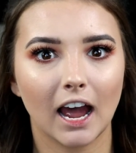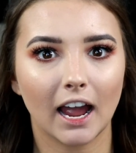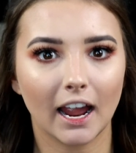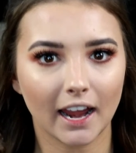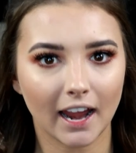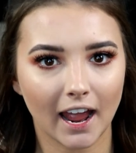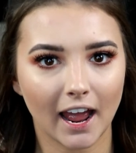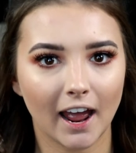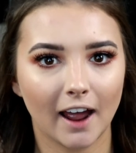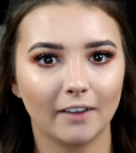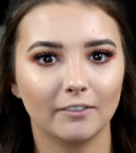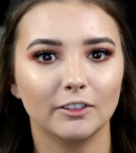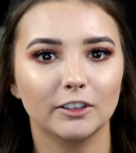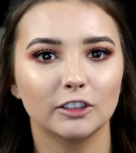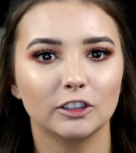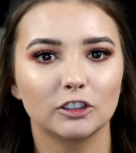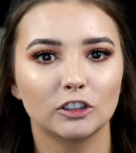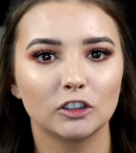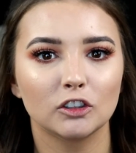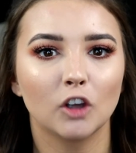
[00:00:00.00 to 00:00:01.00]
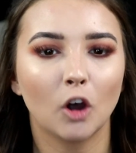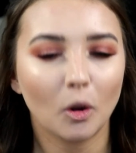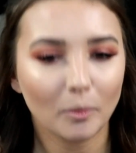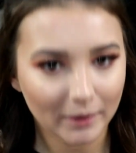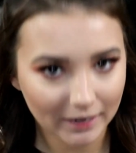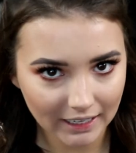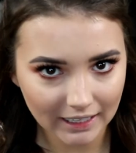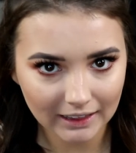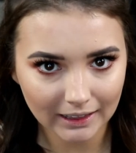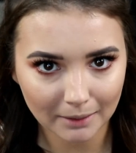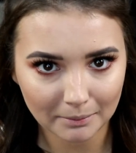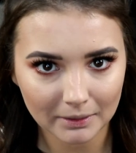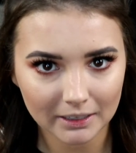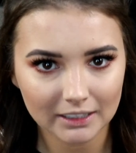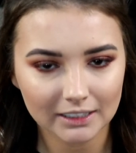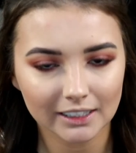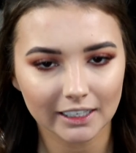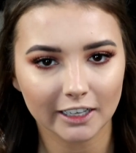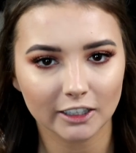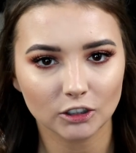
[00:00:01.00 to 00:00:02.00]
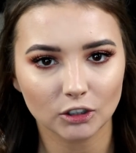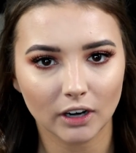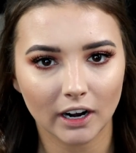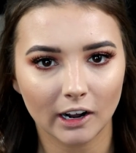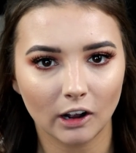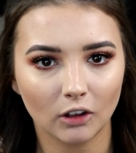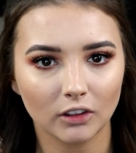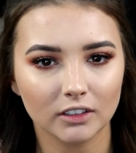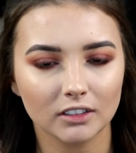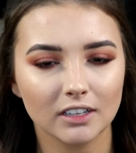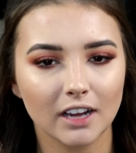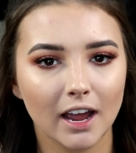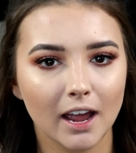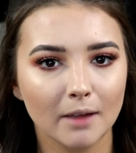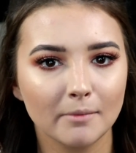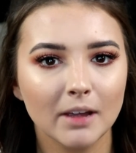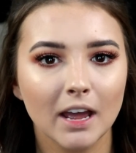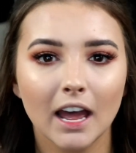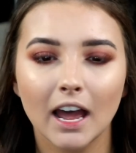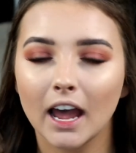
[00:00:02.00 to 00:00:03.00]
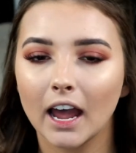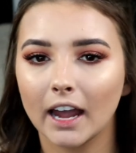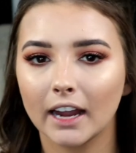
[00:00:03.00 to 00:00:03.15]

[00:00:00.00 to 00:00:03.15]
I have so many lippies that I try all the time.